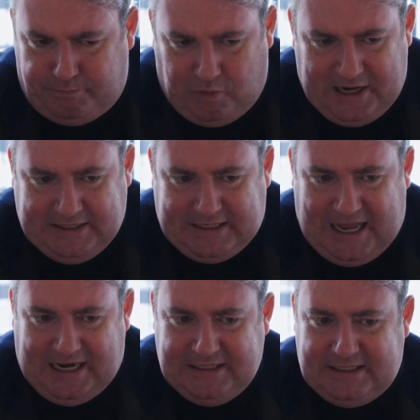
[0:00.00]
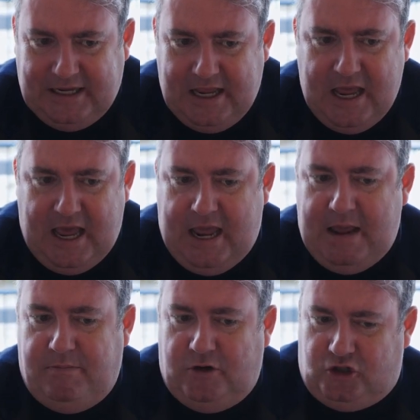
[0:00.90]
brilliant talent.
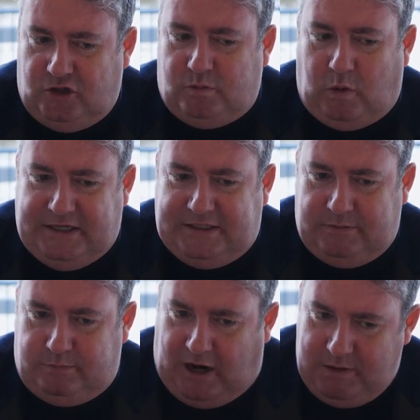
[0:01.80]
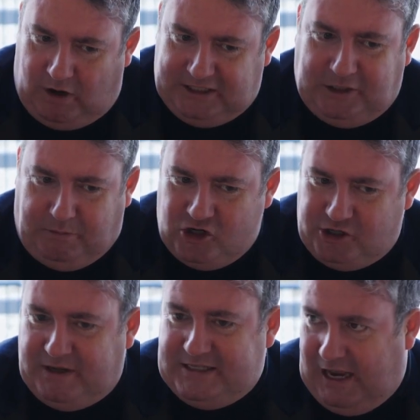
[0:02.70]
I wanted to push
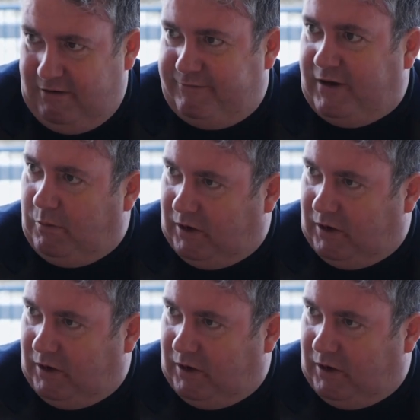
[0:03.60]
him myself. I